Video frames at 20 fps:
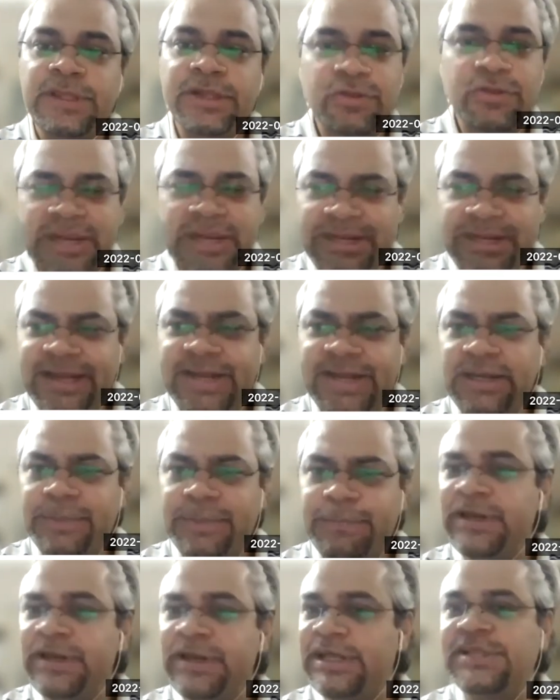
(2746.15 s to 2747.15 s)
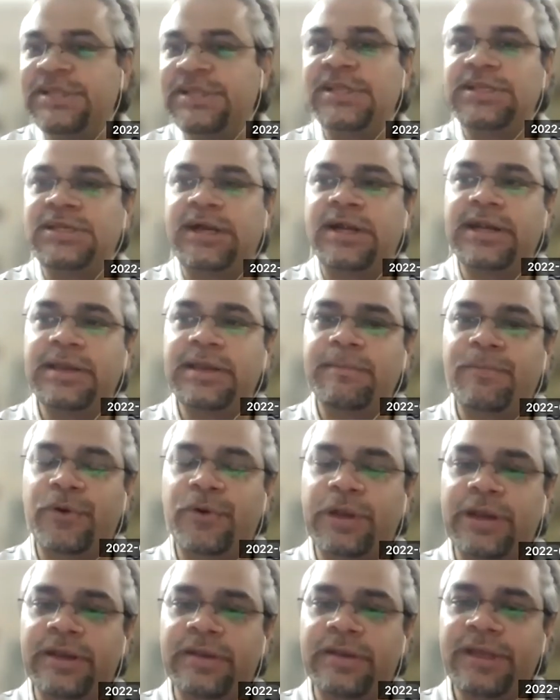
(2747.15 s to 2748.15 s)
So that typically is the starting
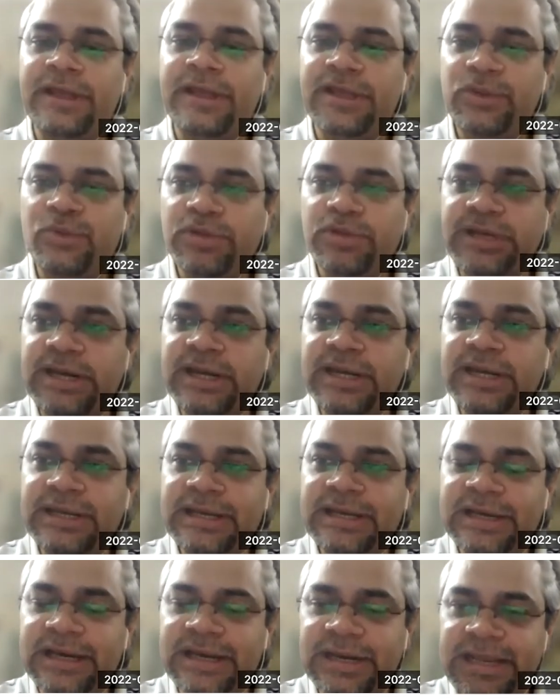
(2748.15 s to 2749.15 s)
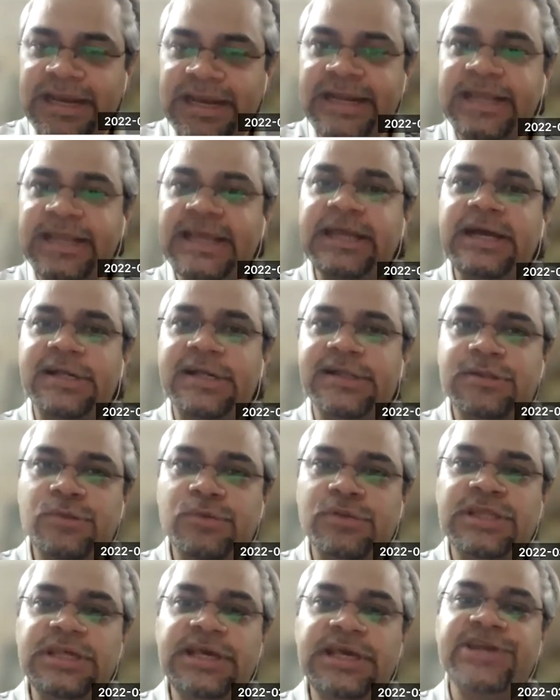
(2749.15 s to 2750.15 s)
point. You start creating
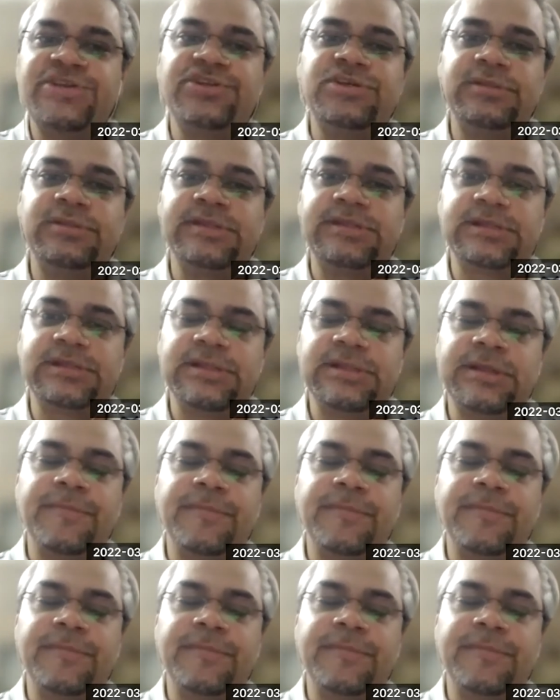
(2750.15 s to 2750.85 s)
associations